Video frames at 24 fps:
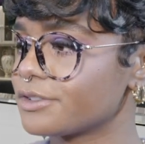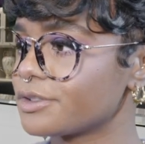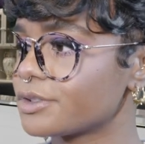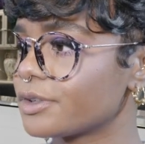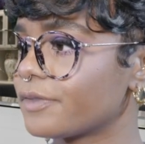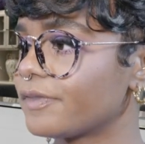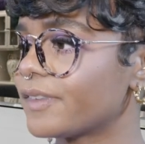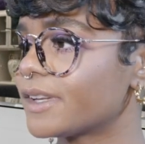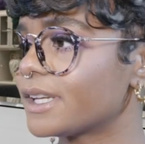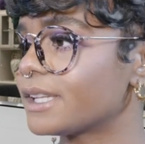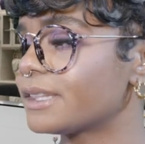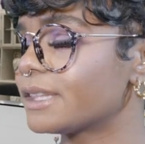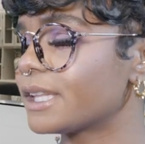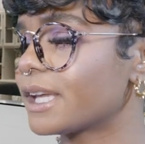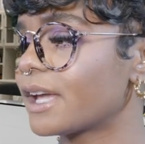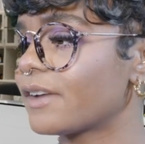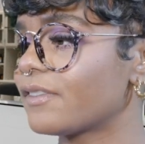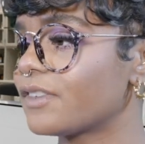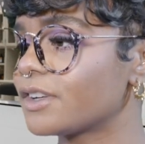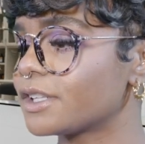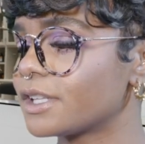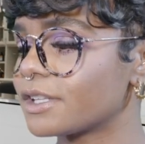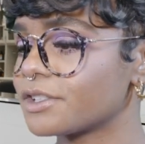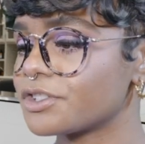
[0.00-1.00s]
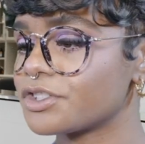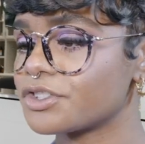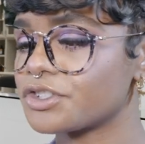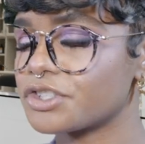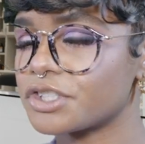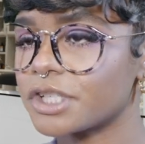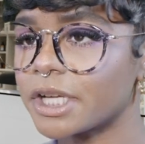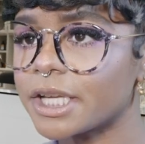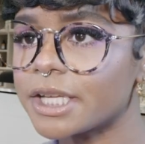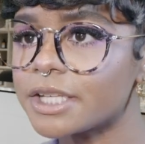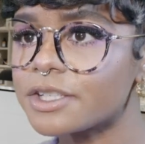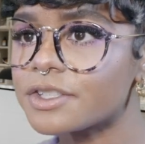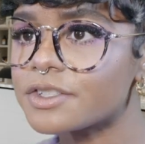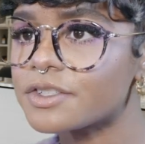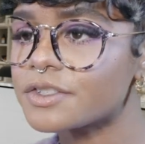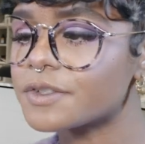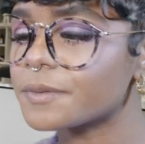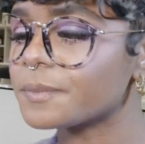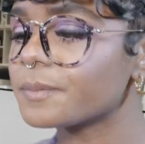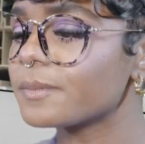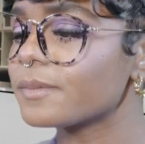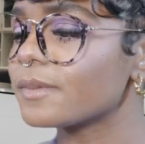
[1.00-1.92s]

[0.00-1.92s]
So if anything ever does change,